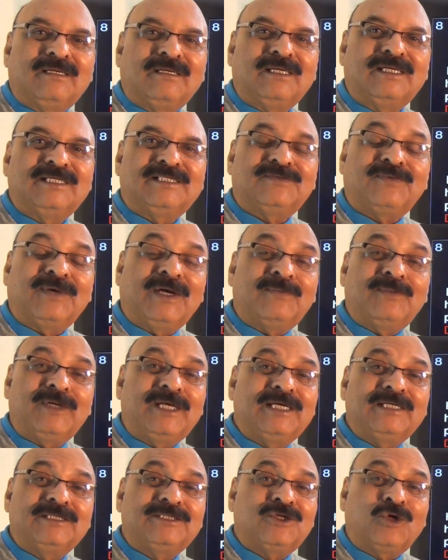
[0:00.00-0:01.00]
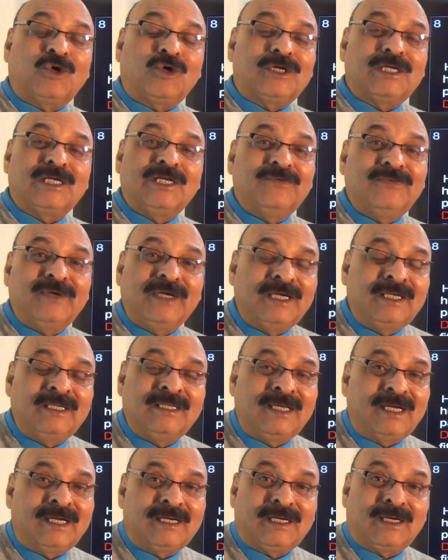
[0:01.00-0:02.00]
his family is not living in
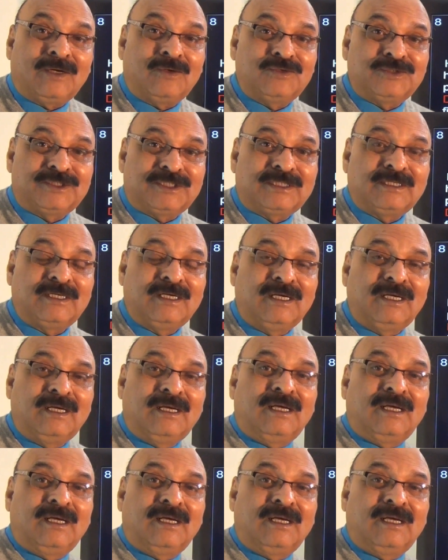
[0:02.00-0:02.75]
that house